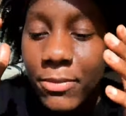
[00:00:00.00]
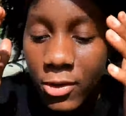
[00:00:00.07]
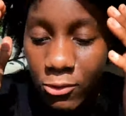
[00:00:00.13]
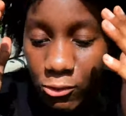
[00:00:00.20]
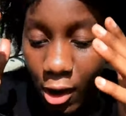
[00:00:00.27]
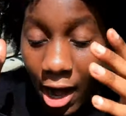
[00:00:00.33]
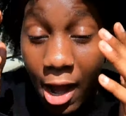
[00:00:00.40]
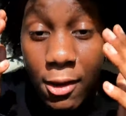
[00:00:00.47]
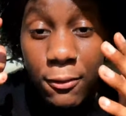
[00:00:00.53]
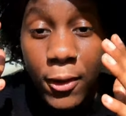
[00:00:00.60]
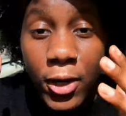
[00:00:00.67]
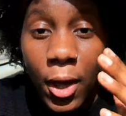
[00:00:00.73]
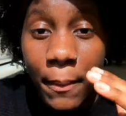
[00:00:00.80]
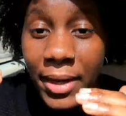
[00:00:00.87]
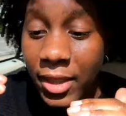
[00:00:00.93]
right in front
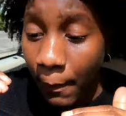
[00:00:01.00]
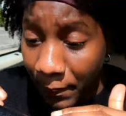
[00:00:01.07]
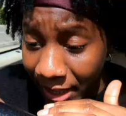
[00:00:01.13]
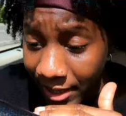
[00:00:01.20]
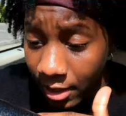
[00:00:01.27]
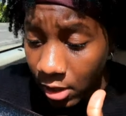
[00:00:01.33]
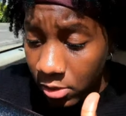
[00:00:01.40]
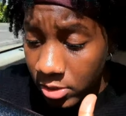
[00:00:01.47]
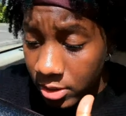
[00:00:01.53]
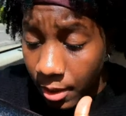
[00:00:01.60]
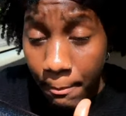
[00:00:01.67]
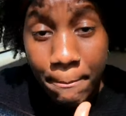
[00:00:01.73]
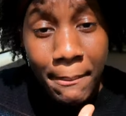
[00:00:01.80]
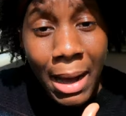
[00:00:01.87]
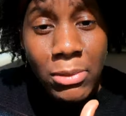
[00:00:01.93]
of me, the pillows
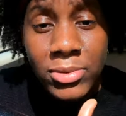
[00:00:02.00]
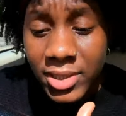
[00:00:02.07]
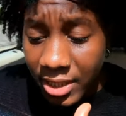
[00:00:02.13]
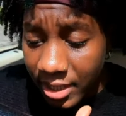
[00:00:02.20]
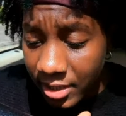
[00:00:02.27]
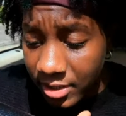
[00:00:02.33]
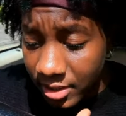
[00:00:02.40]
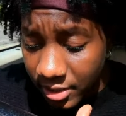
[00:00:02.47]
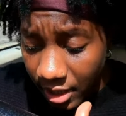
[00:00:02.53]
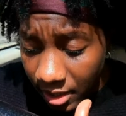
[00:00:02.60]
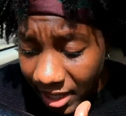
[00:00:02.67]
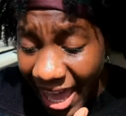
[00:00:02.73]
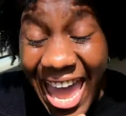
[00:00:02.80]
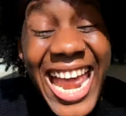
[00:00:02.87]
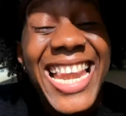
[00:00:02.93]
mounted,
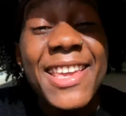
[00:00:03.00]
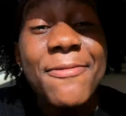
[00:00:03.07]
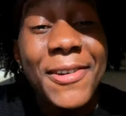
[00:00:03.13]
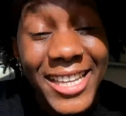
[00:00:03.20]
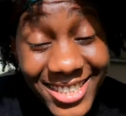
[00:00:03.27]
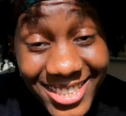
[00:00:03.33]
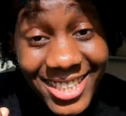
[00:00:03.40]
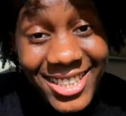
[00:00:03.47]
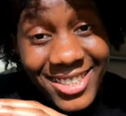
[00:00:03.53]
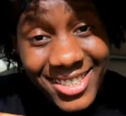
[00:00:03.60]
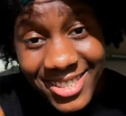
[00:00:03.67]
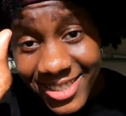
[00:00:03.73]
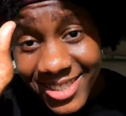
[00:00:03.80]
elevated